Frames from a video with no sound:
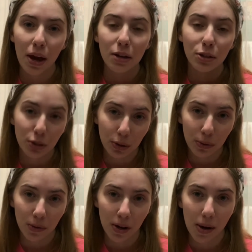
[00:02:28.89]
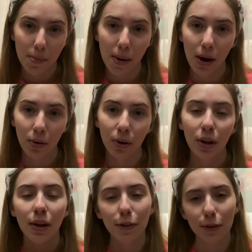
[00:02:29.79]
soon about
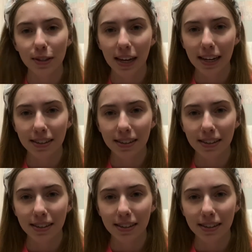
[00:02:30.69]
those kinds